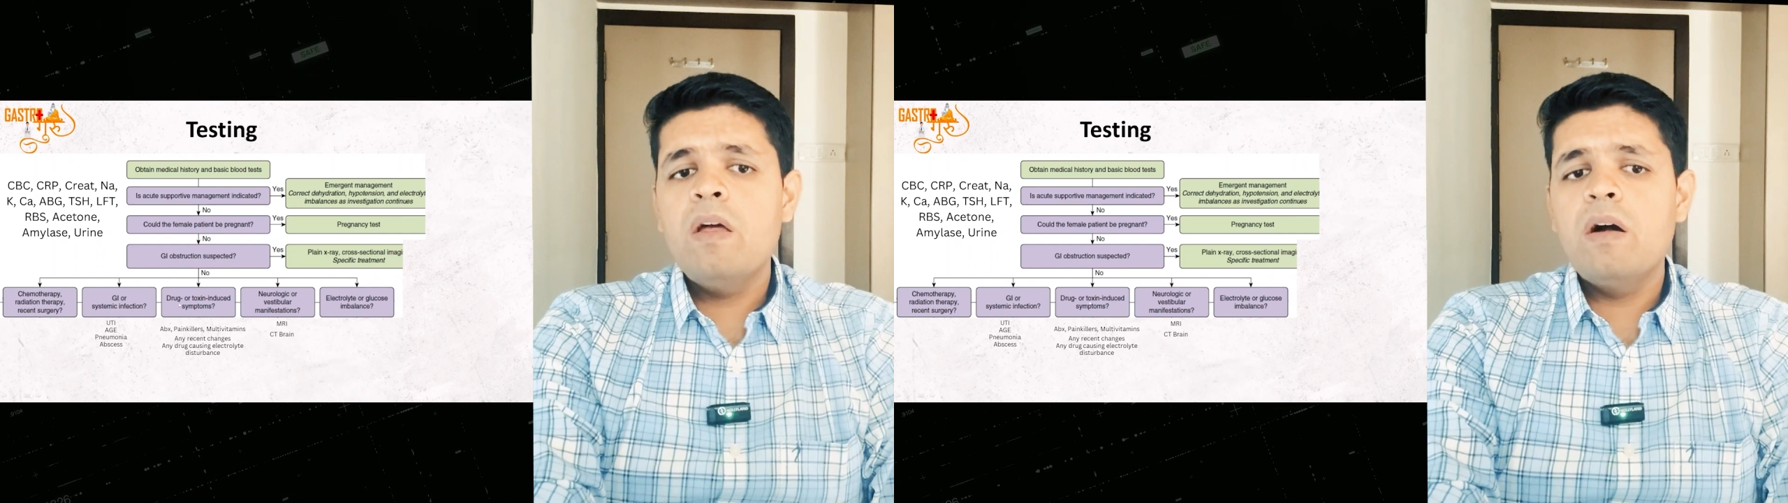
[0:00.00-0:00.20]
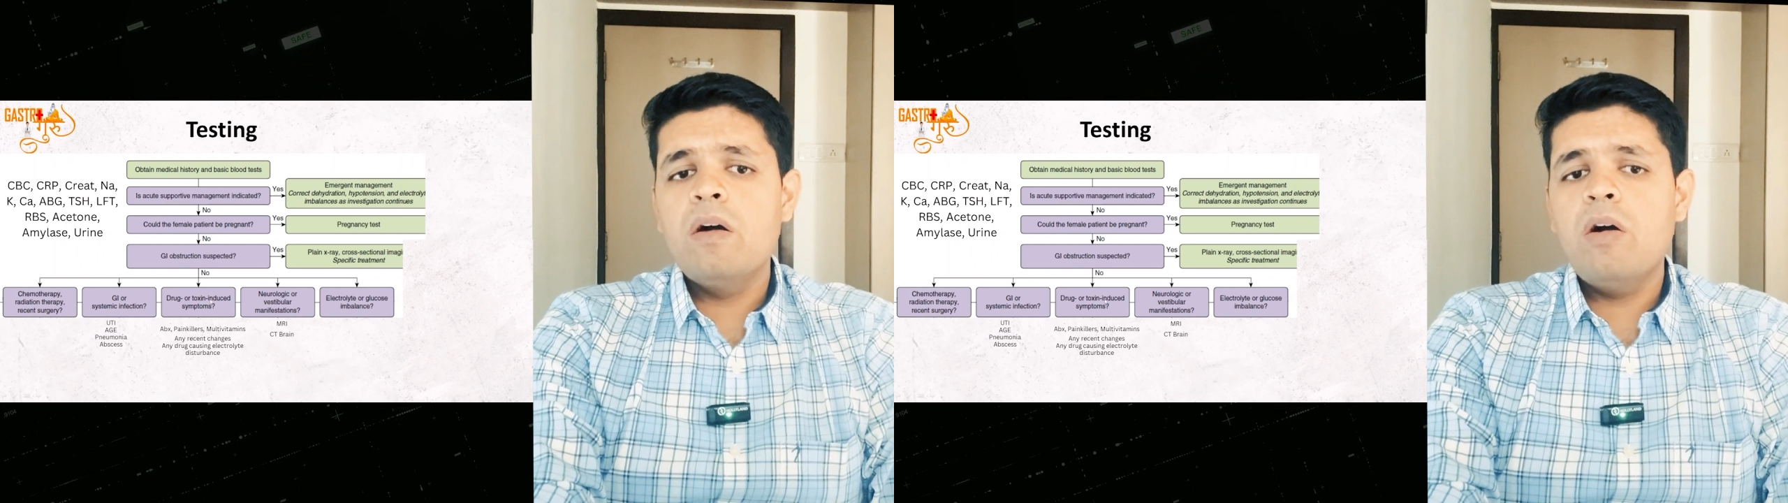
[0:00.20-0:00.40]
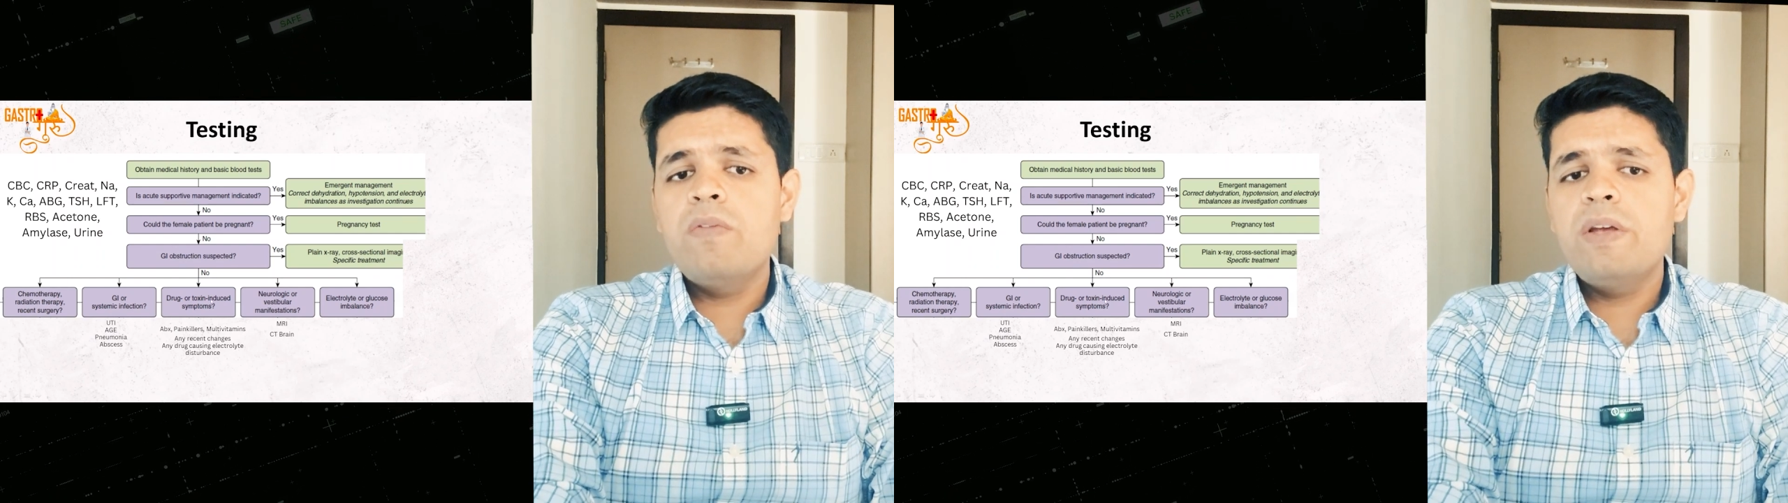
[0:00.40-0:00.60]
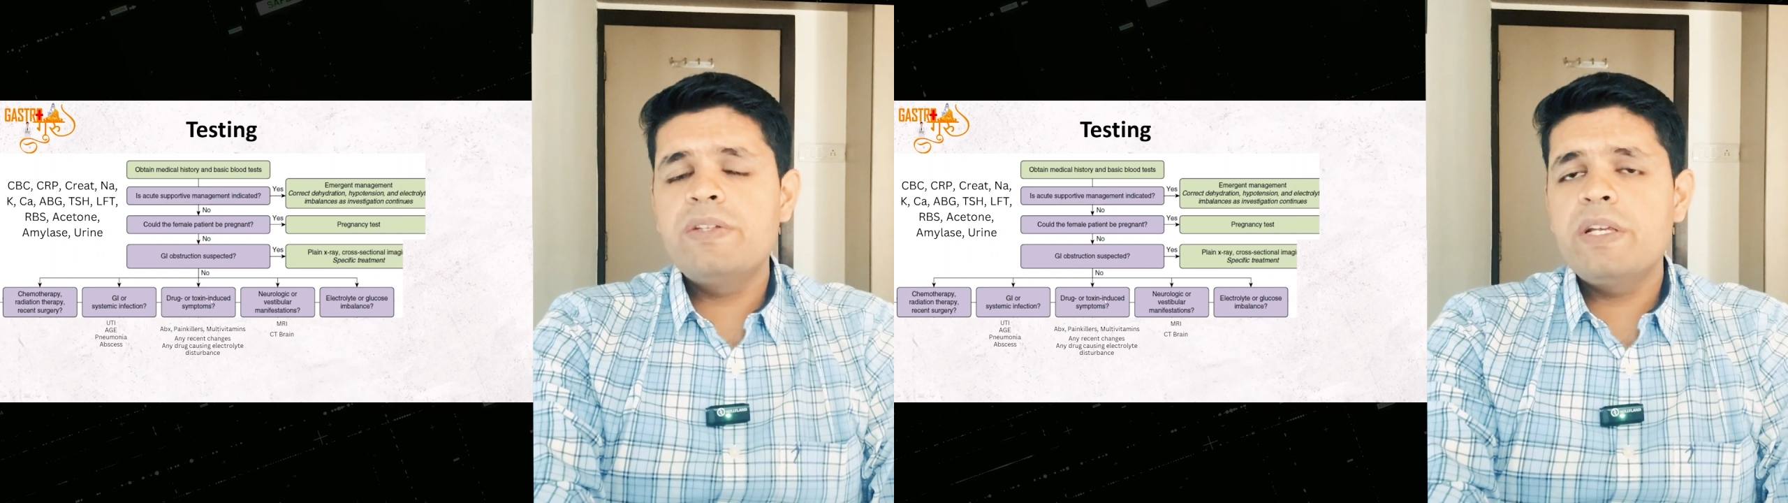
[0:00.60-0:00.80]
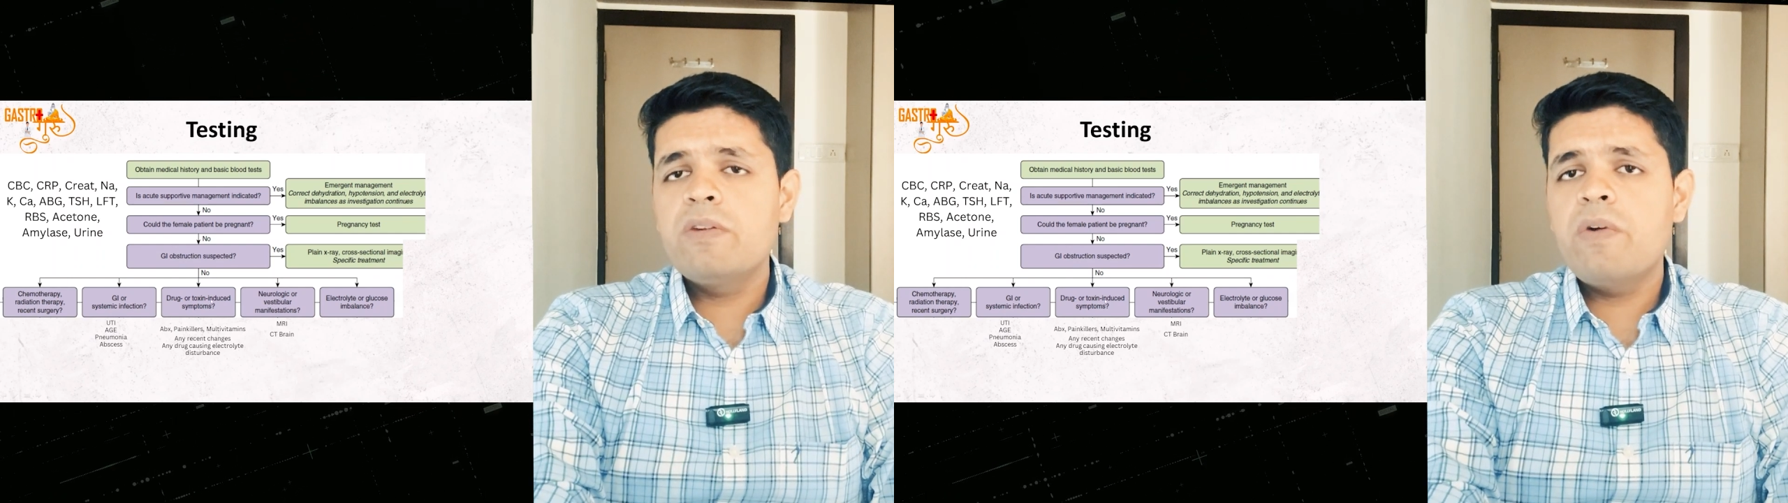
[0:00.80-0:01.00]

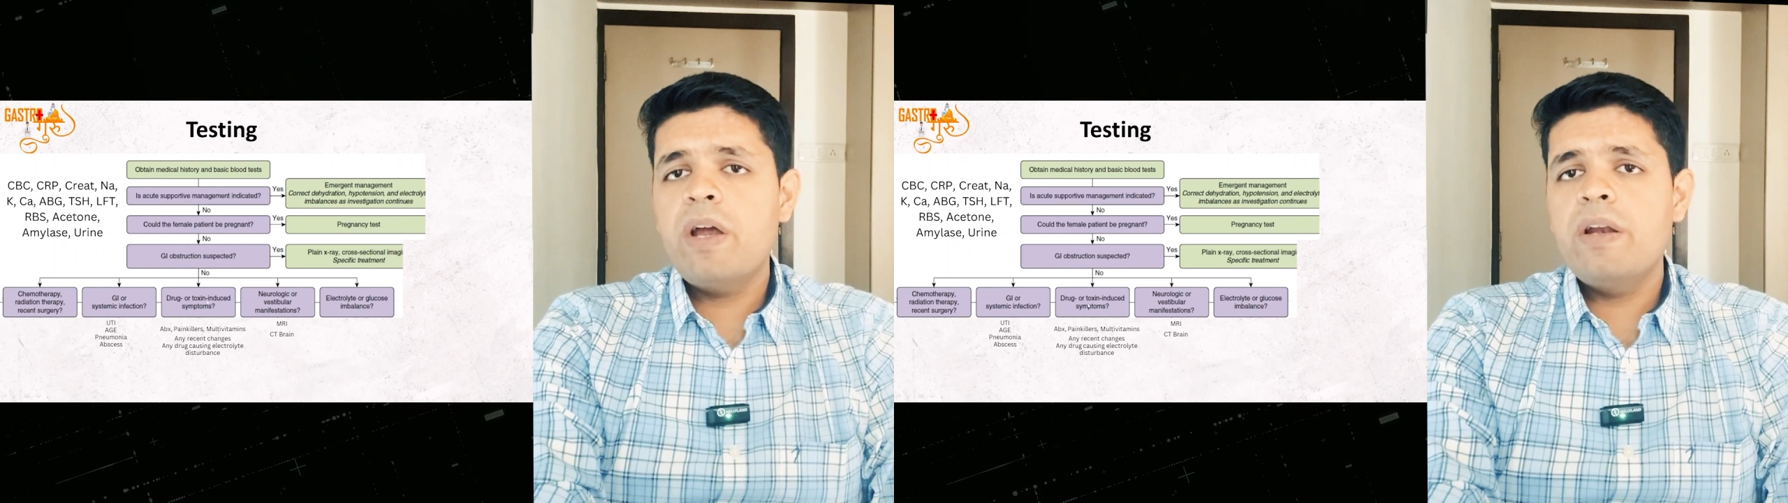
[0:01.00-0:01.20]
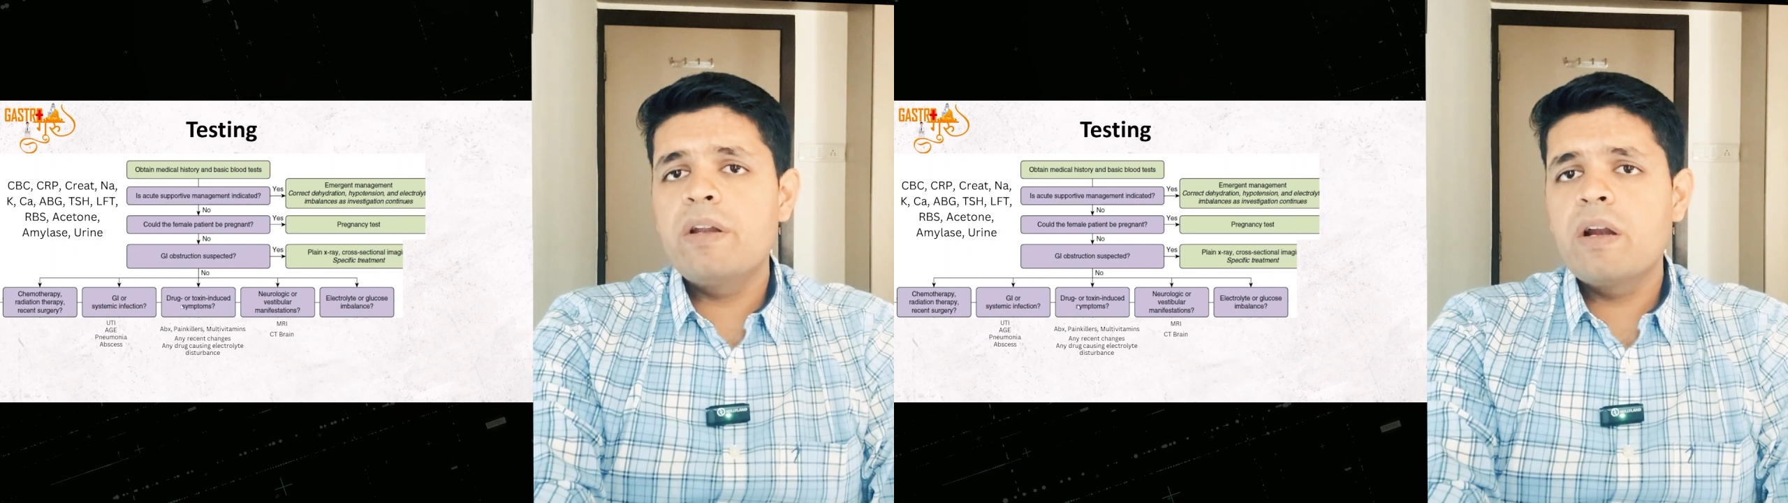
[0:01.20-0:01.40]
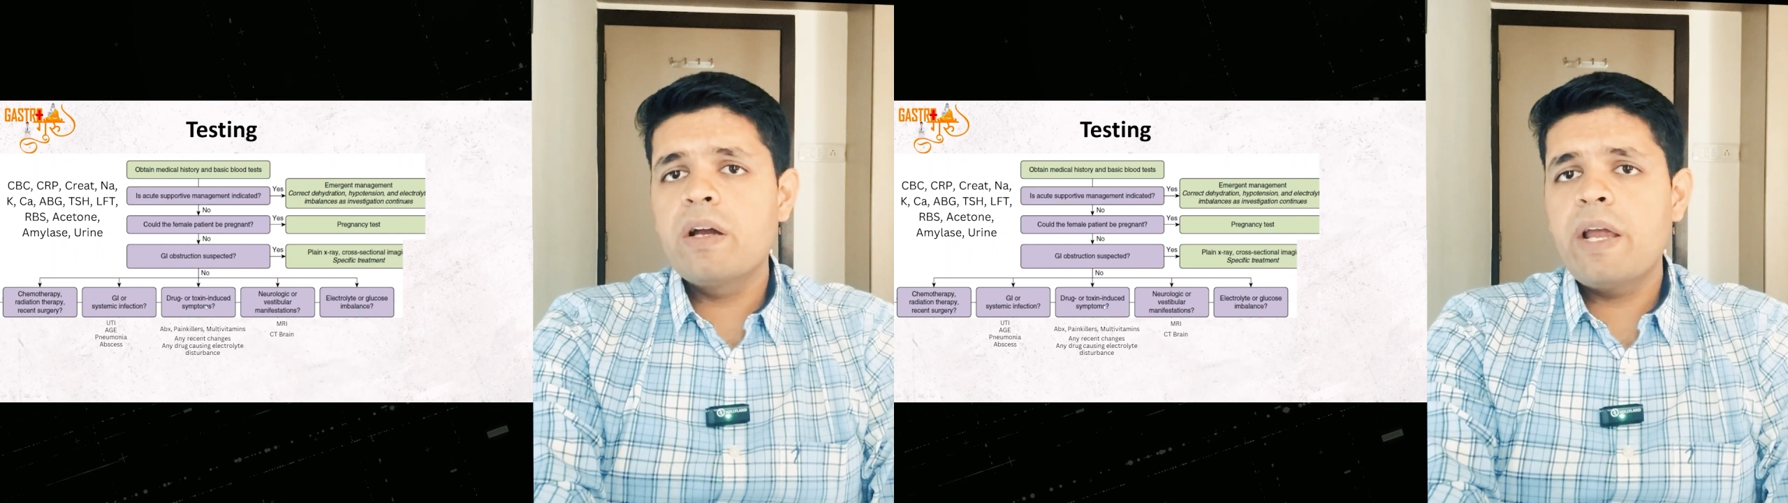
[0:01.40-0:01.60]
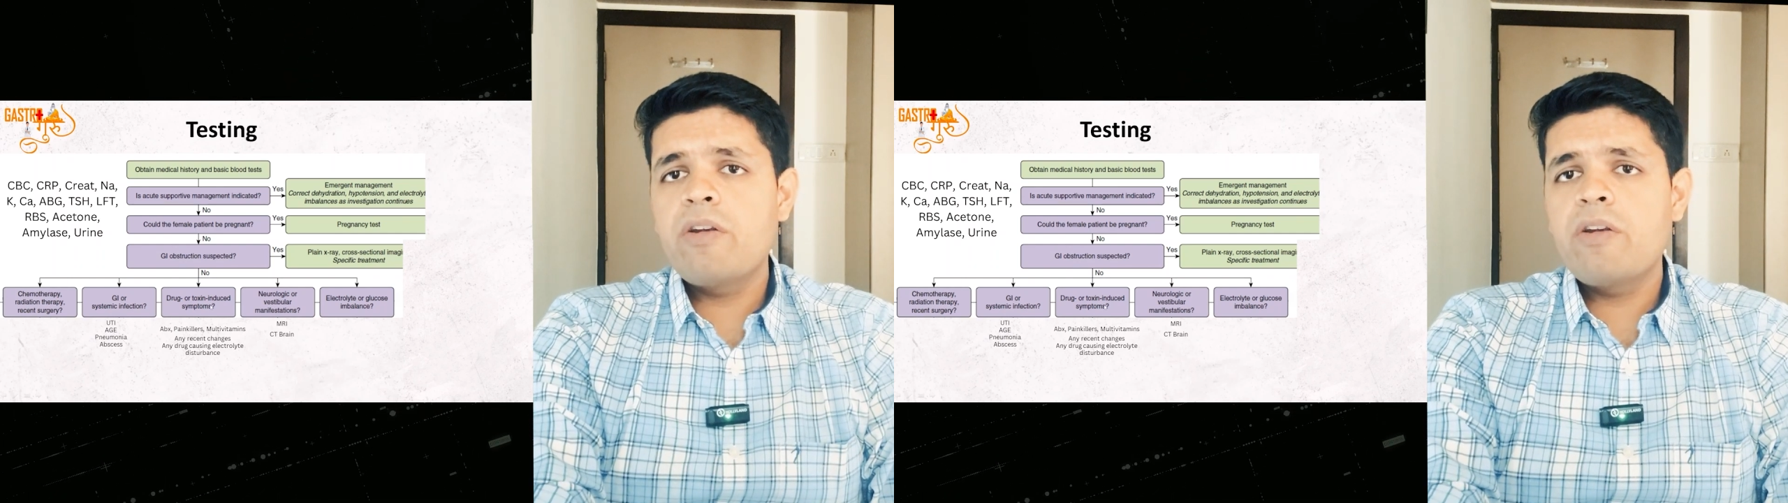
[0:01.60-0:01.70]
Always inquire drug